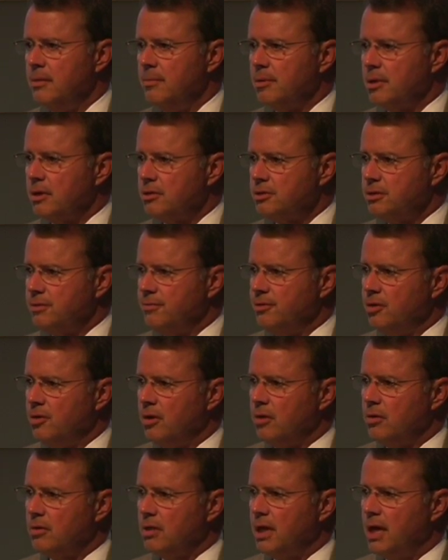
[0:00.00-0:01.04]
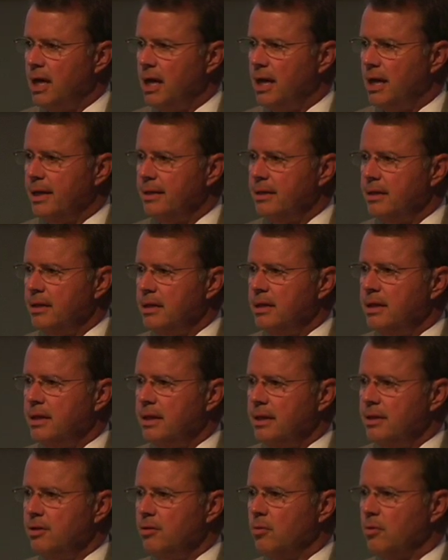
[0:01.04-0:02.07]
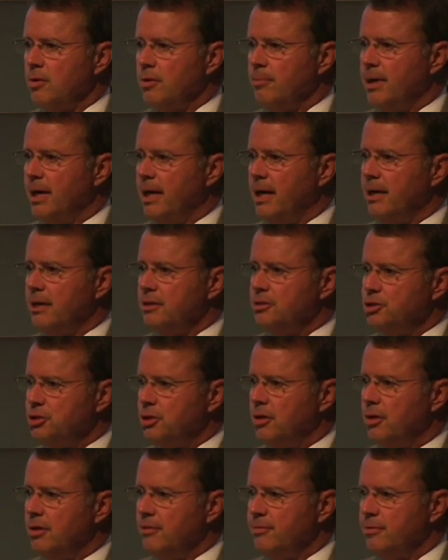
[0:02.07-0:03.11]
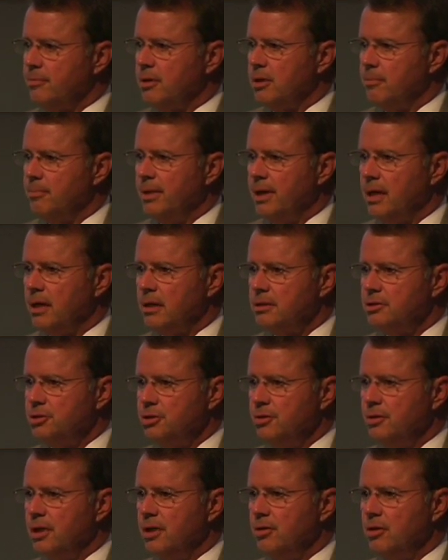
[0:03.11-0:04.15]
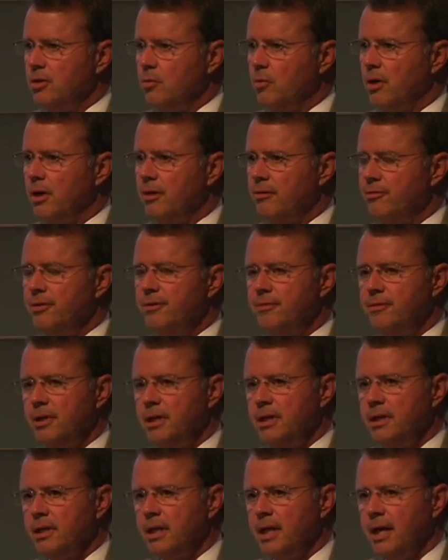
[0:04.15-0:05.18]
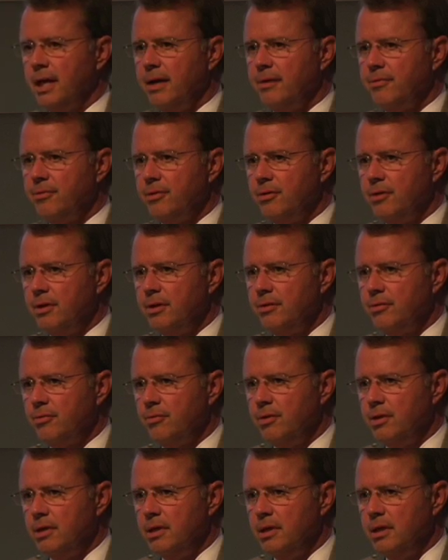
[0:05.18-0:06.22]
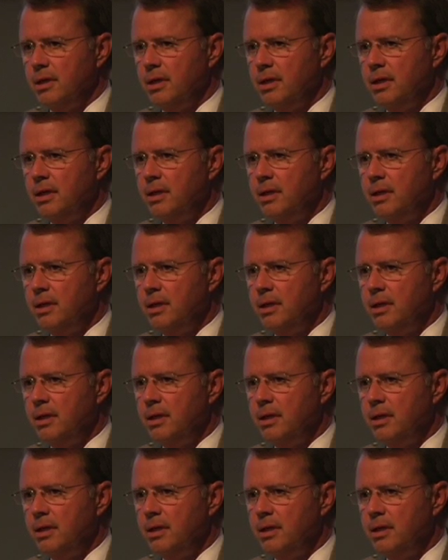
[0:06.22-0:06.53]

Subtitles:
Because if you're online and you want to buy a shirt from Cabela's, you know you wear a 15.5, 33.